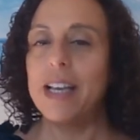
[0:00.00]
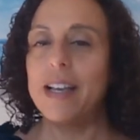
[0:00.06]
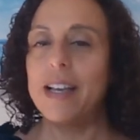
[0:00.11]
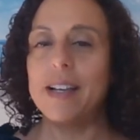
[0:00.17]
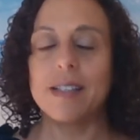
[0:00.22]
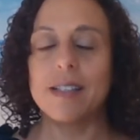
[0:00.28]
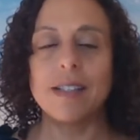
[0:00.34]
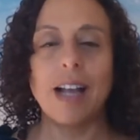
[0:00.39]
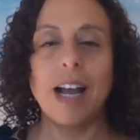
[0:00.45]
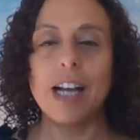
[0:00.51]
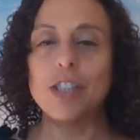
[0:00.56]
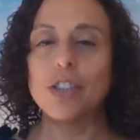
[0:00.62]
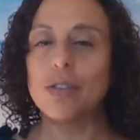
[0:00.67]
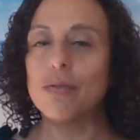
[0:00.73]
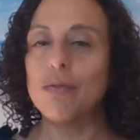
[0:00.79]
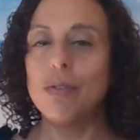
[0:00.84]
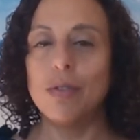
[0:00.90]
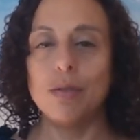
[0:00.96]
It is not
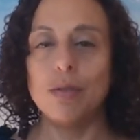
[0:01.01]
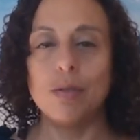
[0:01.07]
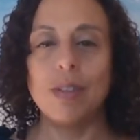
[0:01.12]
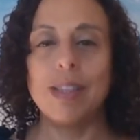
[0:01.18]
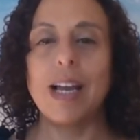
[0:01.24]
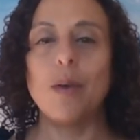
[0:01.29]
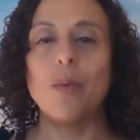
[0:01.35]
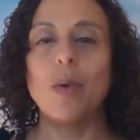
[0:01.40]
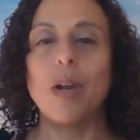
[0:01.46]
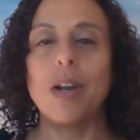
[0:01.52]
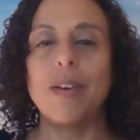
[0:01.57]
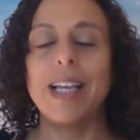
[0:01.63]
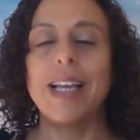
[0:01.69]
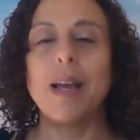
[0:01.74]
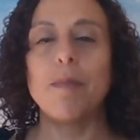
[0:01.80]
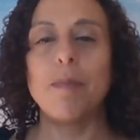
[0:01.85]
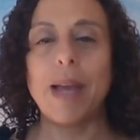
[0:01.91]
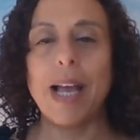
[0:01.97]
true that wearing
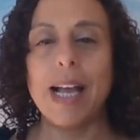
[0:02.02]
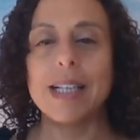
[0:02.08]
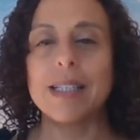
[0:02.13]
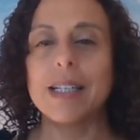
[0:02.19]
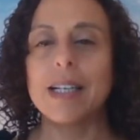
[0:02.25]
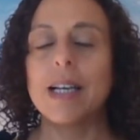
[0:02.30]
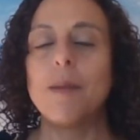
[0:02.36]
a mask